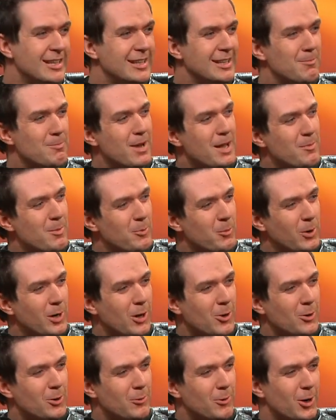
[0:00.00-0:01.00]
and then maybe we'll
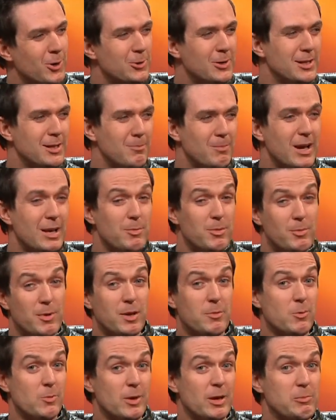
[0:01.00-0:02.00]
go on the road, and then maybe,
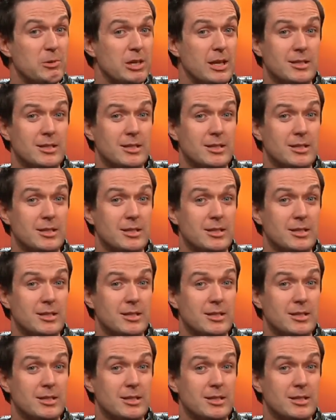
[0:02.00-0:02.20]
maybe, maybe.